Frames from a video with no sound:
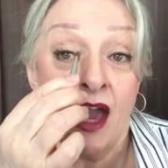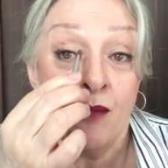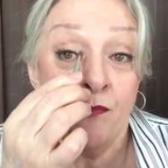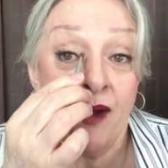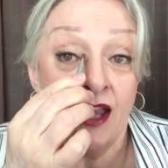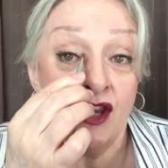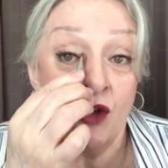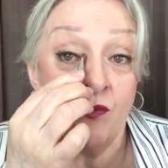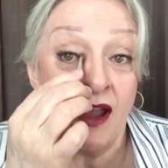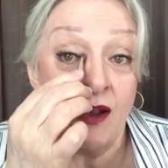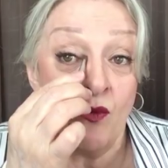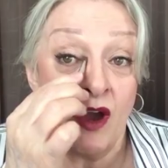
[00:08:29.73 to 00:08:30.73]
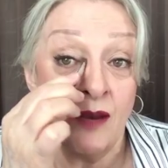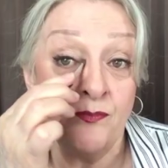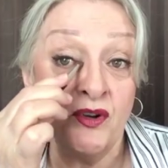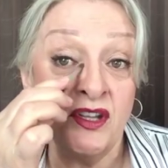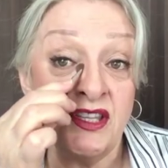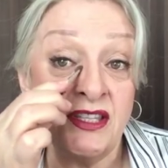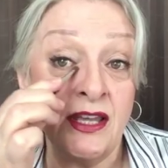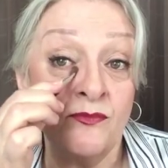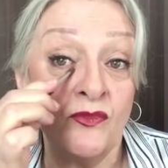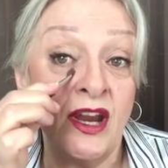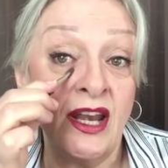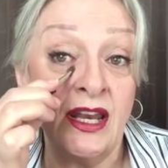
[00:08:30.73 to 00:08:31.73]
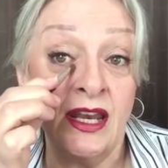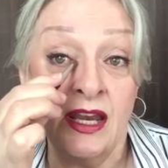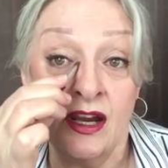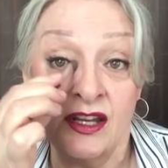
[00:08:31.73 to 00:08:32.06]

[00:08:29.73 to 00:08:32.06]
But you might want to put some right in here.